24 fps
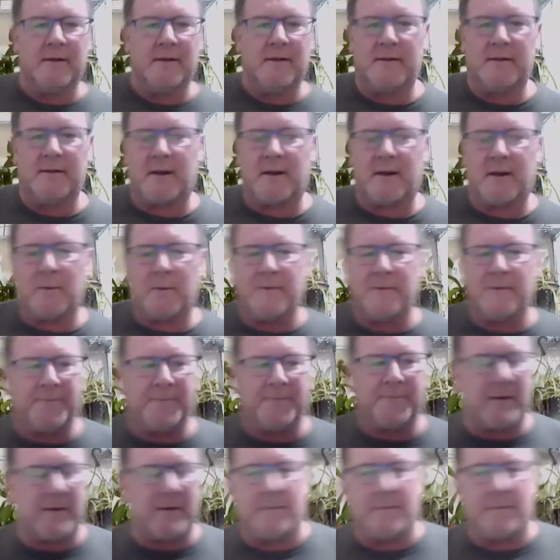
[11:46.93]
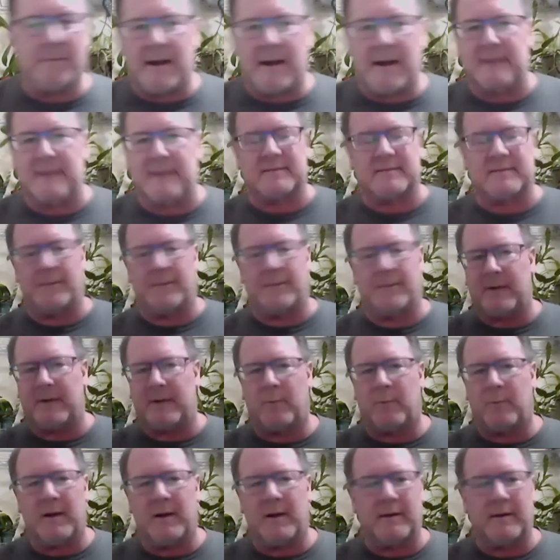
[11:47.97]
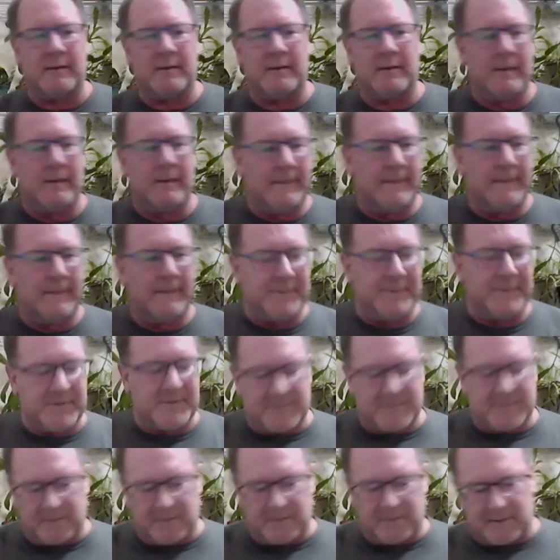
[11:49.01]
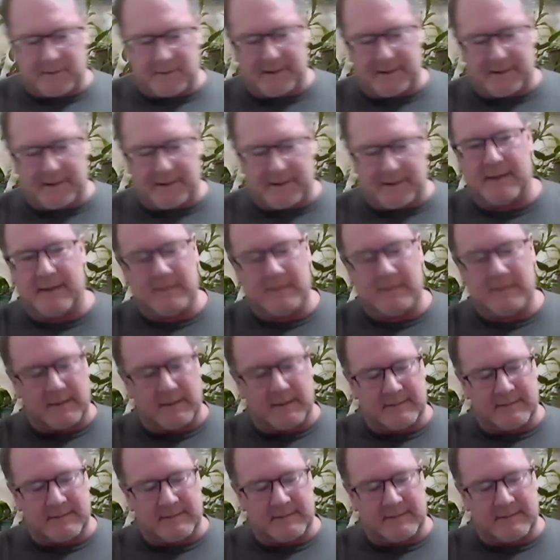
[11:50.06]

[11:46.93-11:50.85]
You got to wear a fucking mask no matter what. You still can get it.